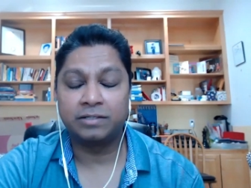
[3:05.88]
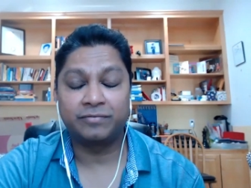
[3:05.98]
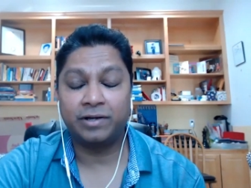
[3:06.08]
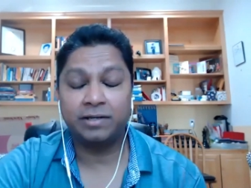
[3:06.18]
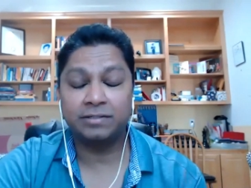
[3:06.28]

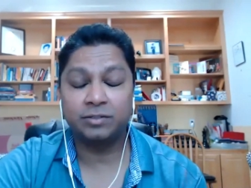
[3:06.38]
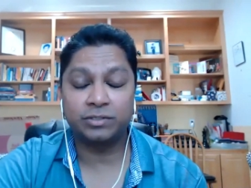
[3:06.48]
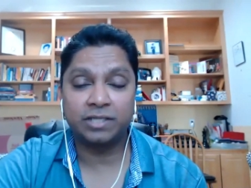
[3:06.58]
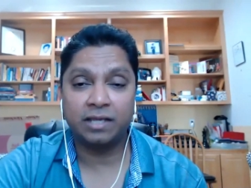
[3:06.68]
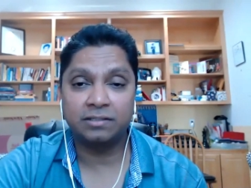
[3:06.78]
very easy to
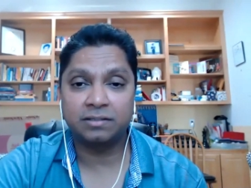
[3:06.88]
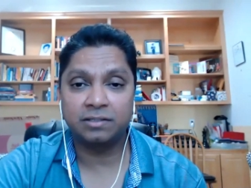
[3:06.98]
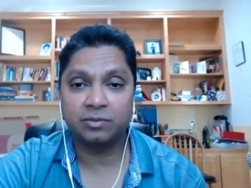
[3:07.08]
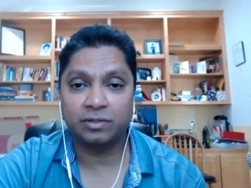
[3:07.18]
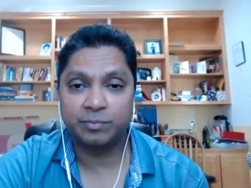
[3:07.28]
change
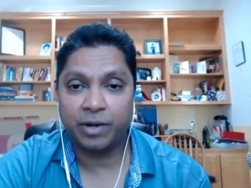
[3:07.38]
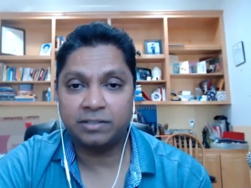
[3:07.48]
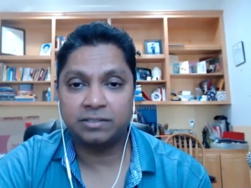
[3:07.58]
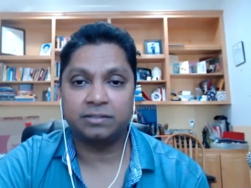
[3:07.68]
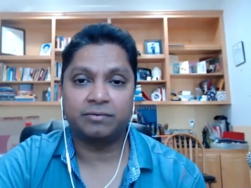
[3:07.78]
things on
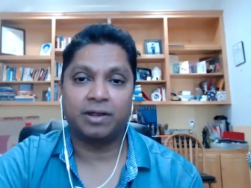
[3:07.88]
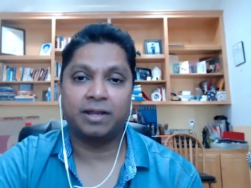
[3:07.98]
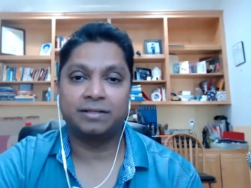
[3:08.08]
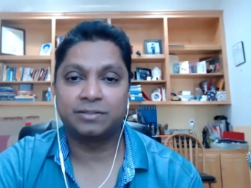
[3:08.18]
spreadsheet, right? Yeah.